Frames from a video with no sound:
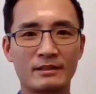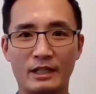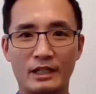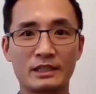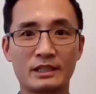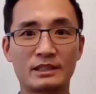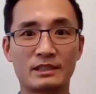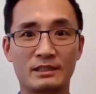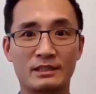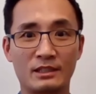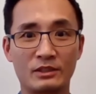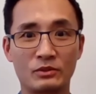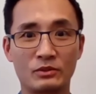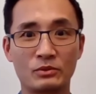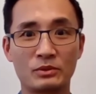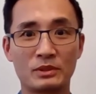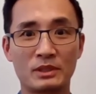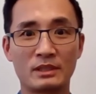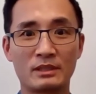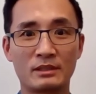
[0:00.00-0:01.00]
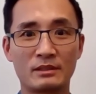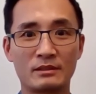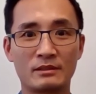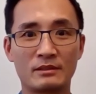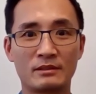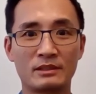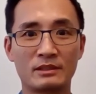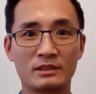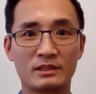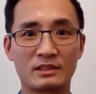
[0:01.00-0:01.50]
and I start
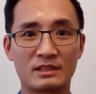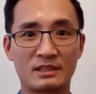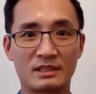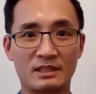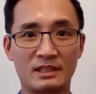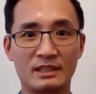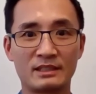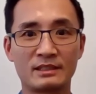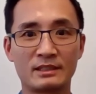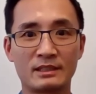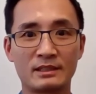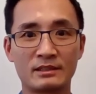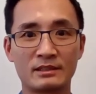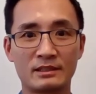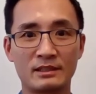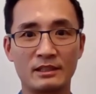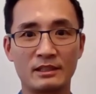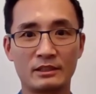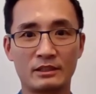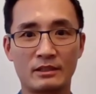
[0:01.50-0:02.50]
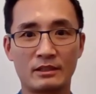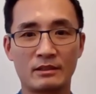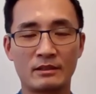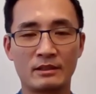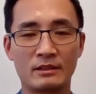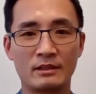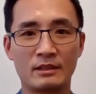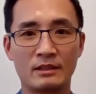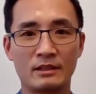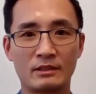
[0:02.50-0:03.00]
using this cleansing set,
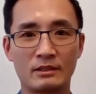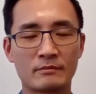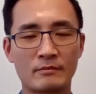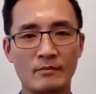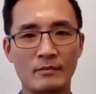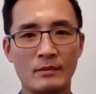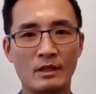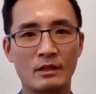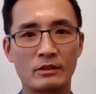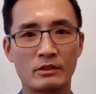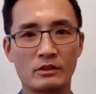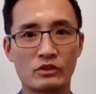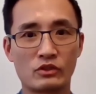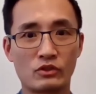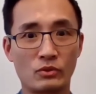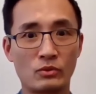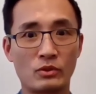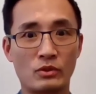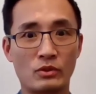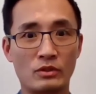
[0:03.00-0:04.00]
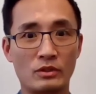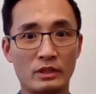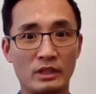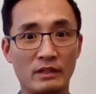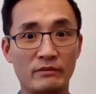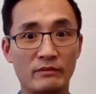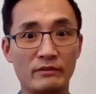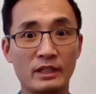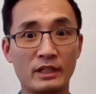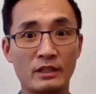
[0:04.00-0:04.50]
the
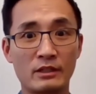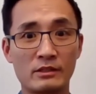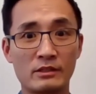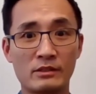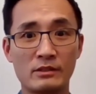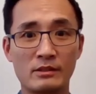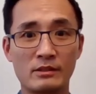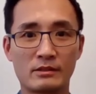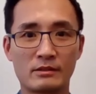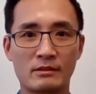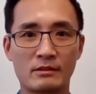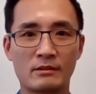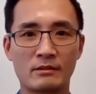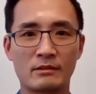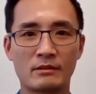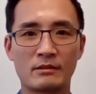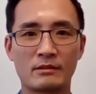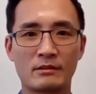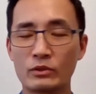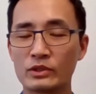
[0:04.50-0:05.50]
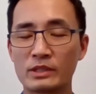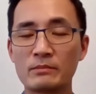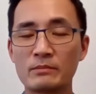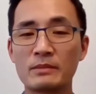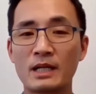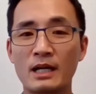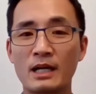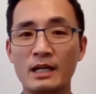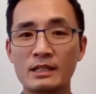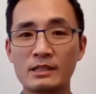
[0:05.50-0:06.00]
so-called evening care set. You know,
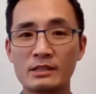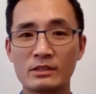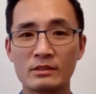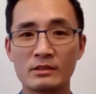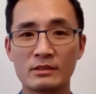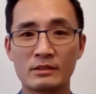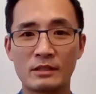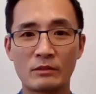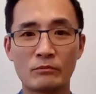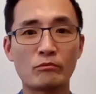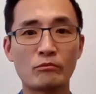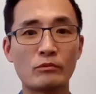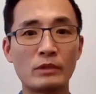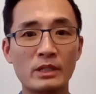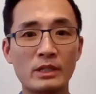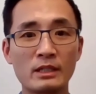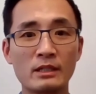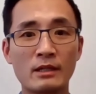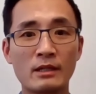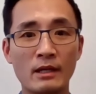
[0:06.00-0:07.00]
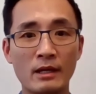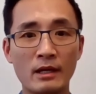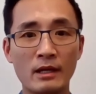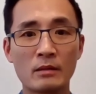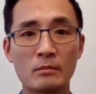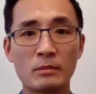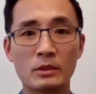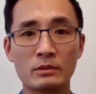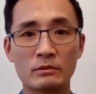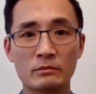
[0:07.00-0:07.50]
some guys, they really
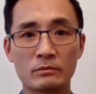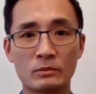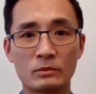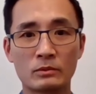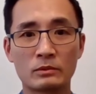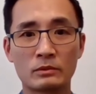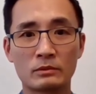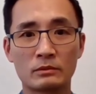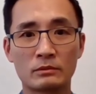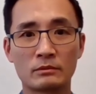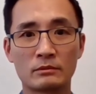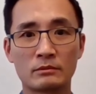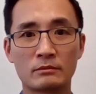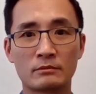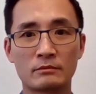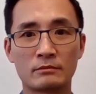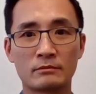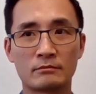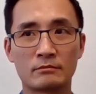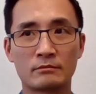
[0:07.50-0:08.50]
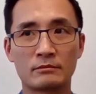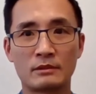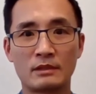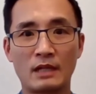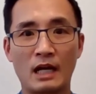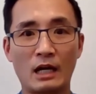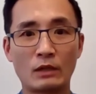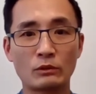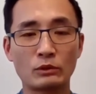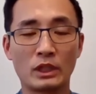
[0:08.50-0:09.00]
care about
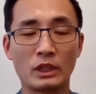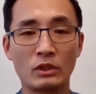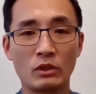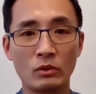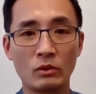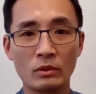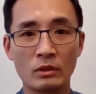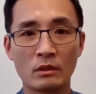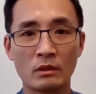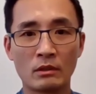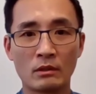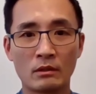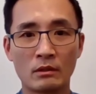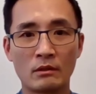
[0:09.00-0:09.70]
how they look.